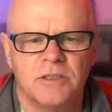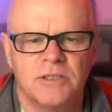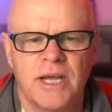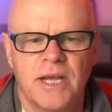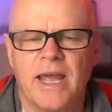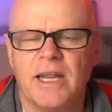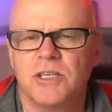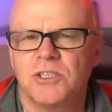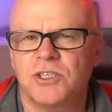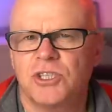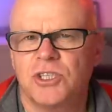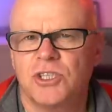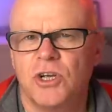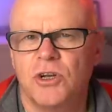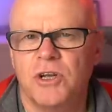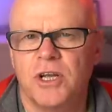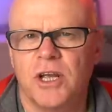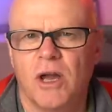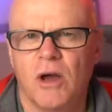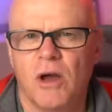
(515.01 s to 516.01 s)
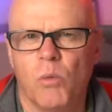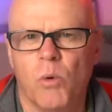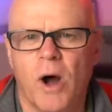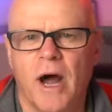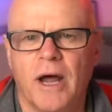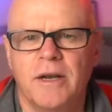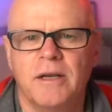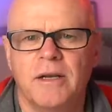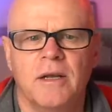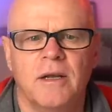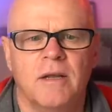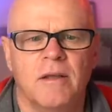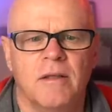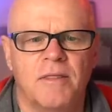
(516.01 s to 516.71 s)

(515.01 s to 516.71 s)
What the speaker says: dance studio one,